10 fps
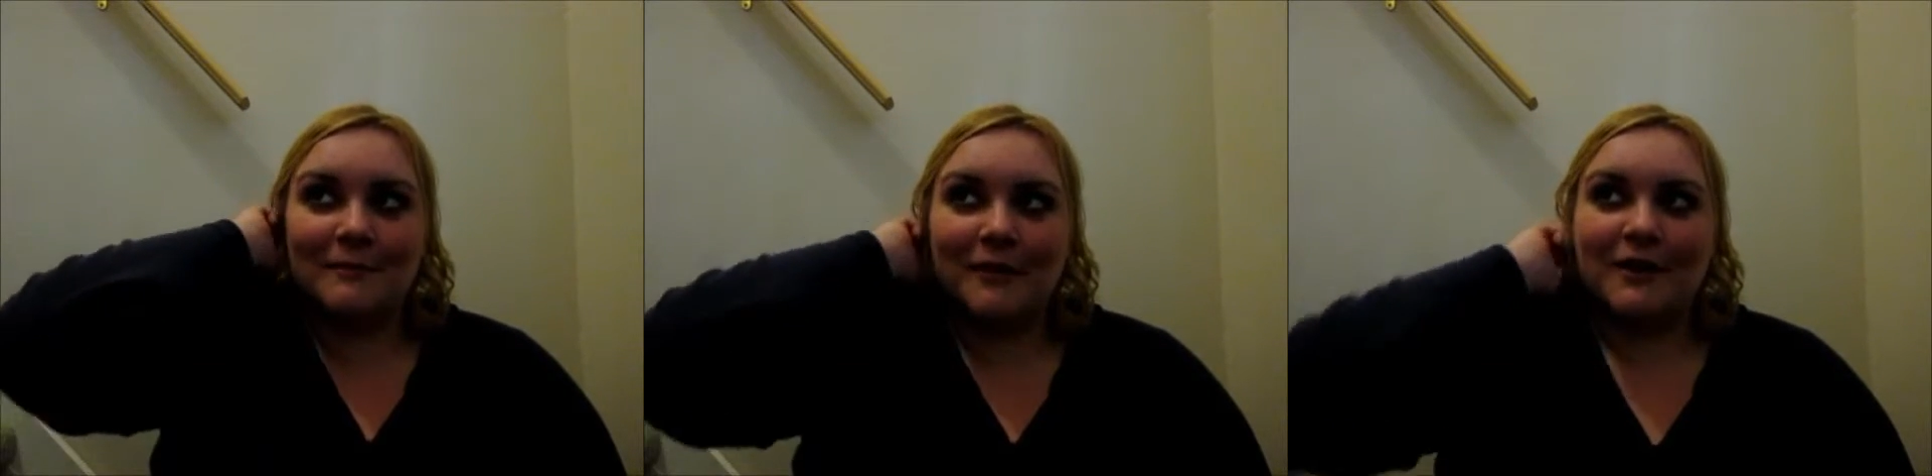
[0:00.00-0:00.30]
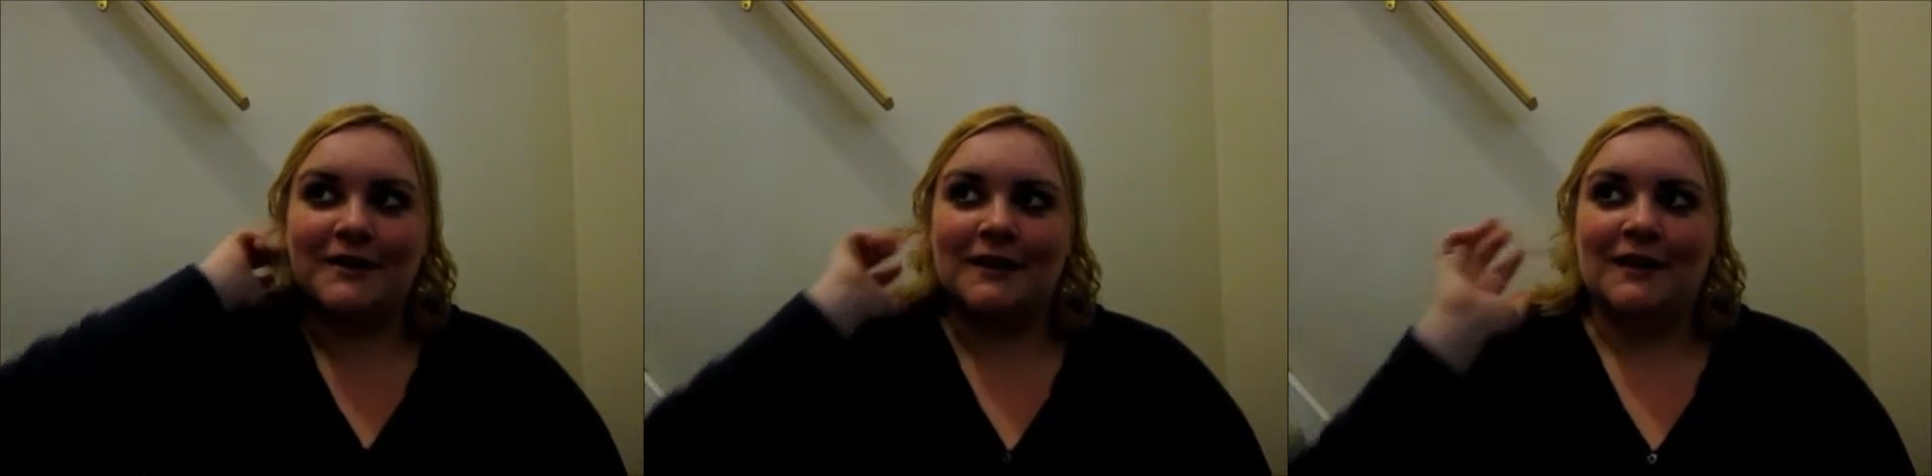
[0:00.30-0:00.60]

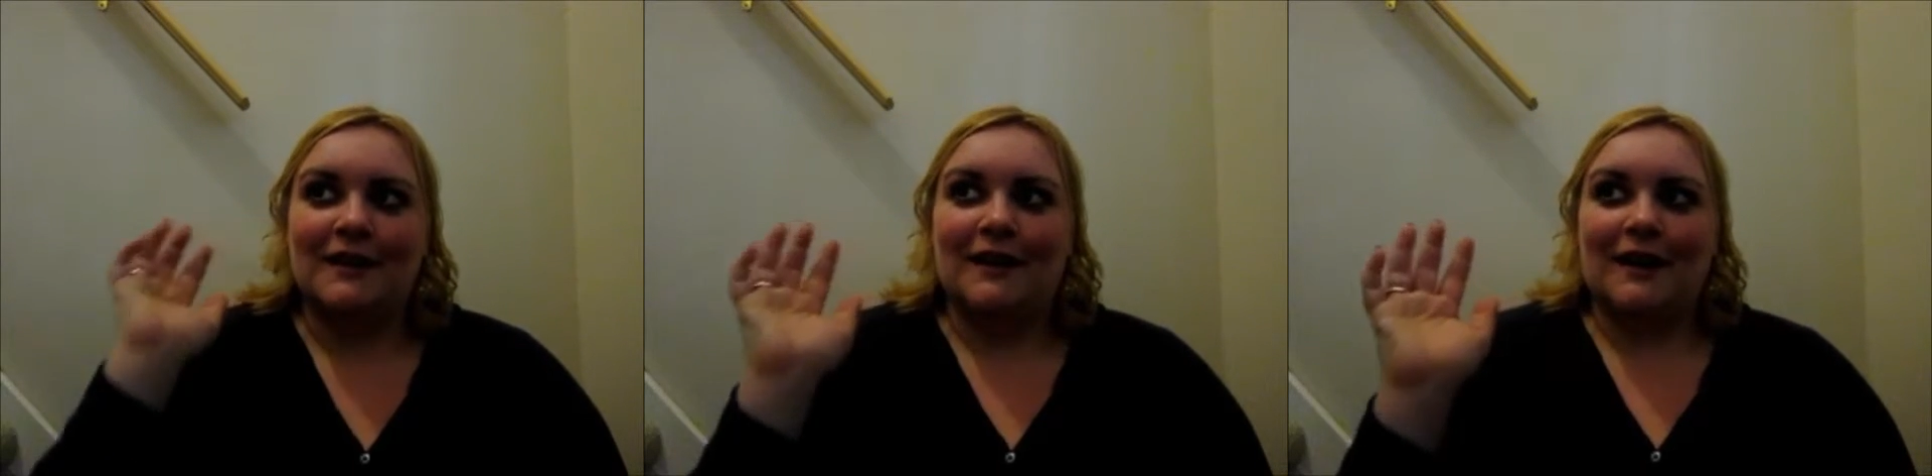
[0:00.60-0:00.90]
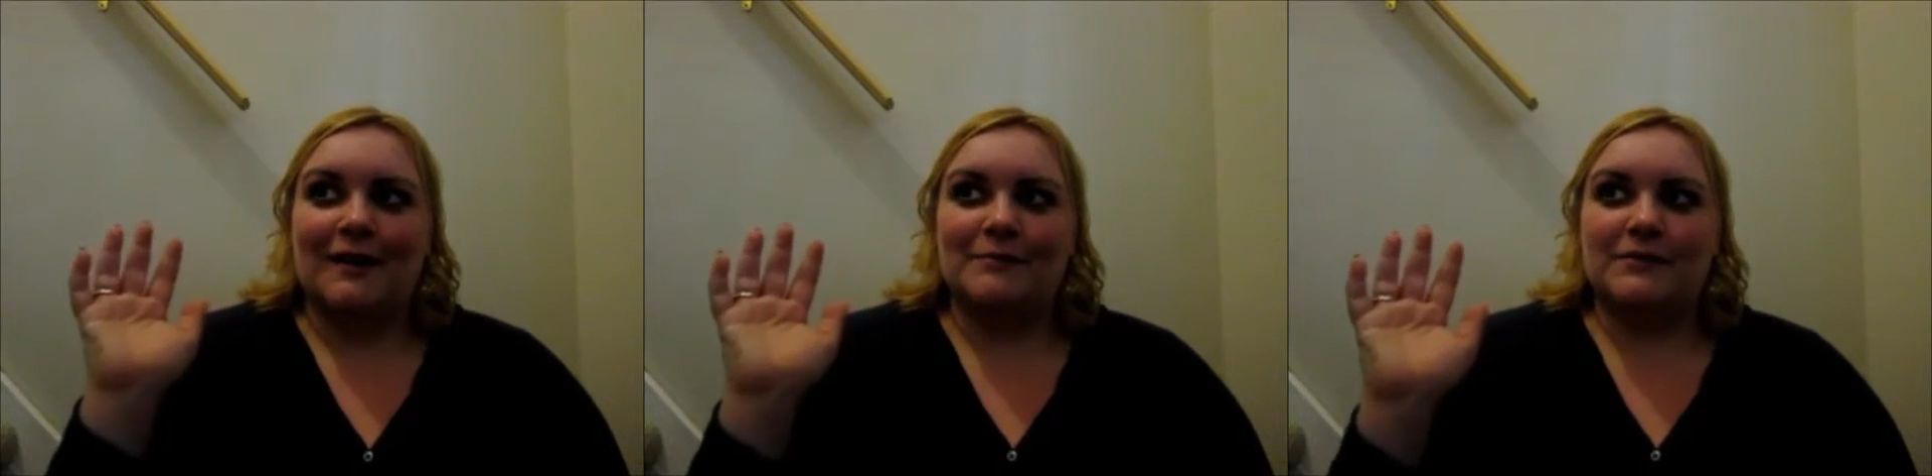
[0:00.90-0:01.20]
on
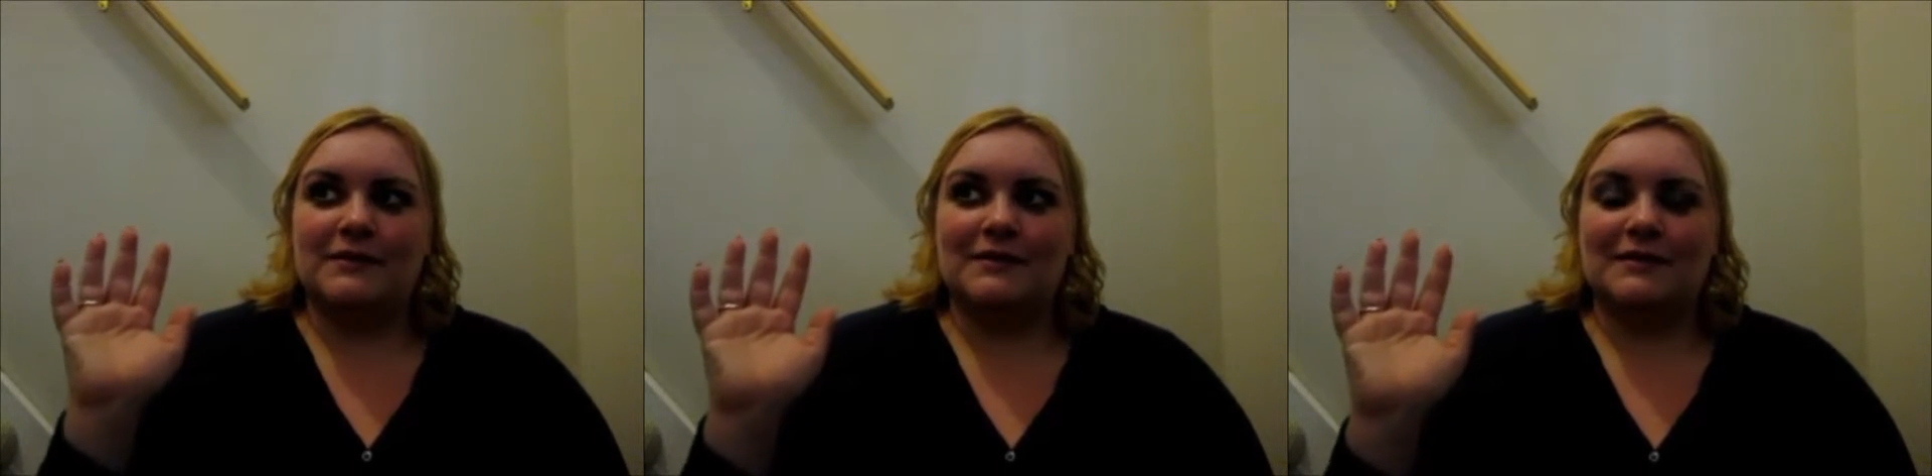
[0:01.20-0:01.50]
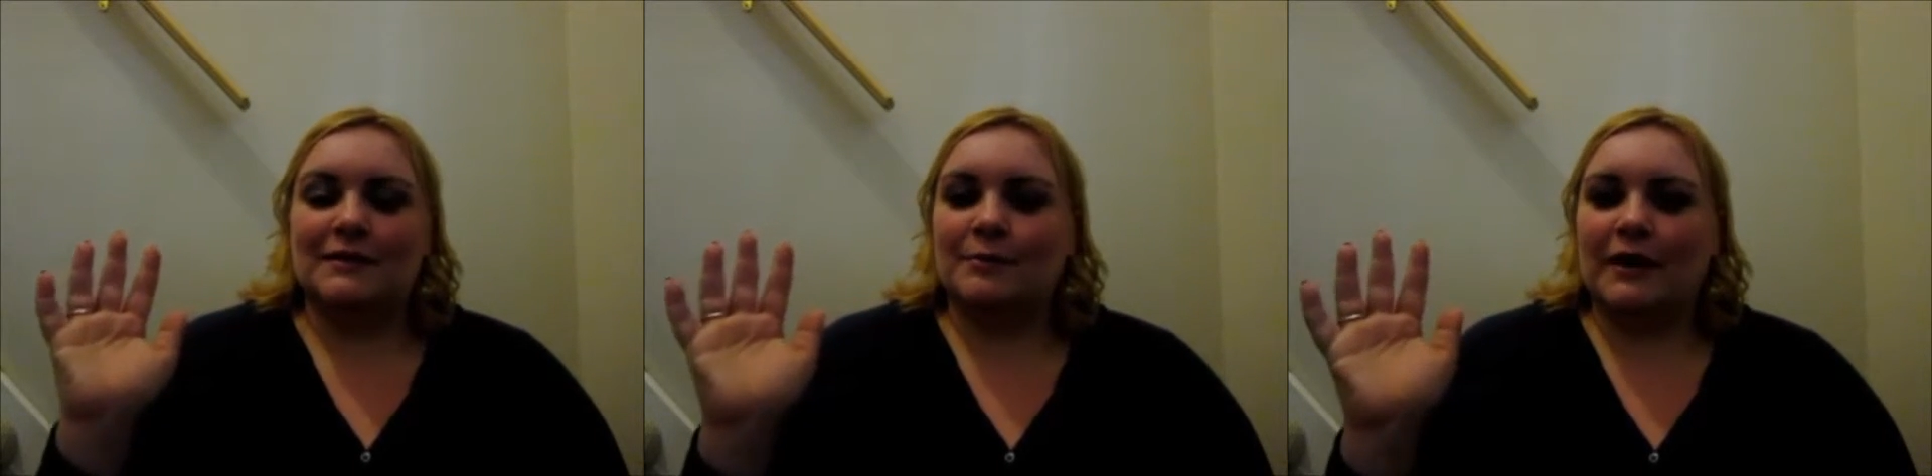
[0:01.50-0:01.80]

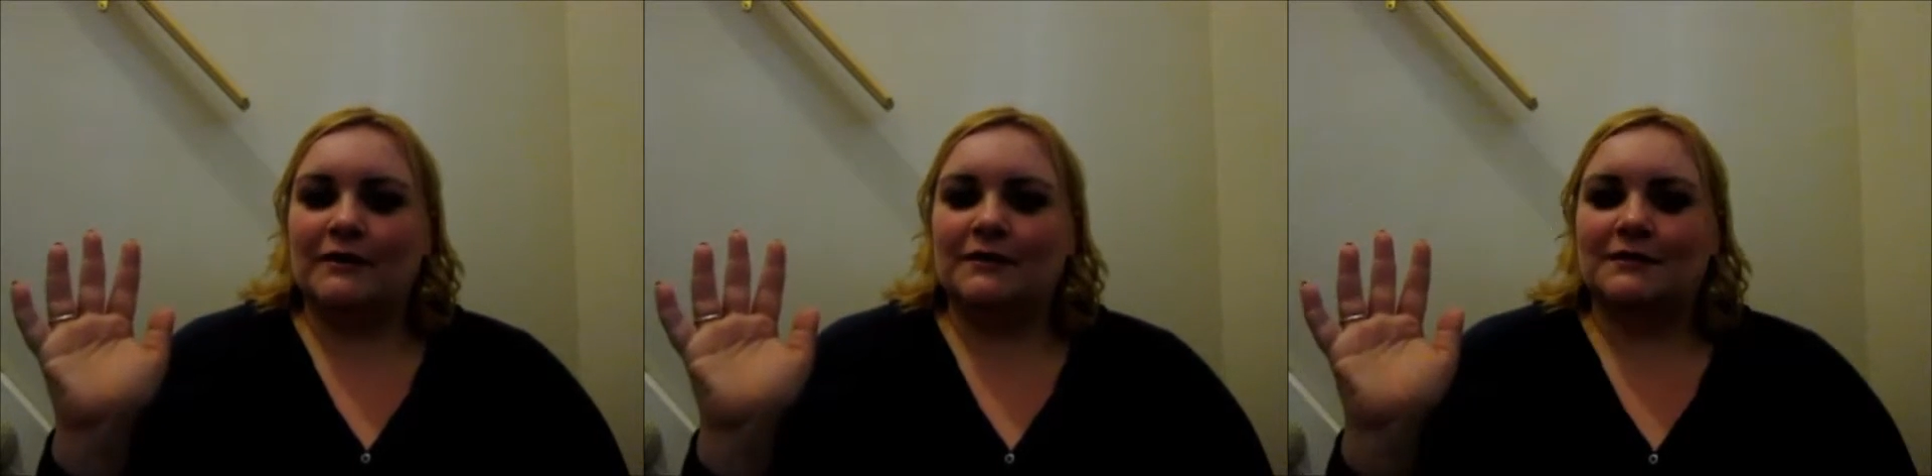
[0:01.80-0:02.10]
Citrapan,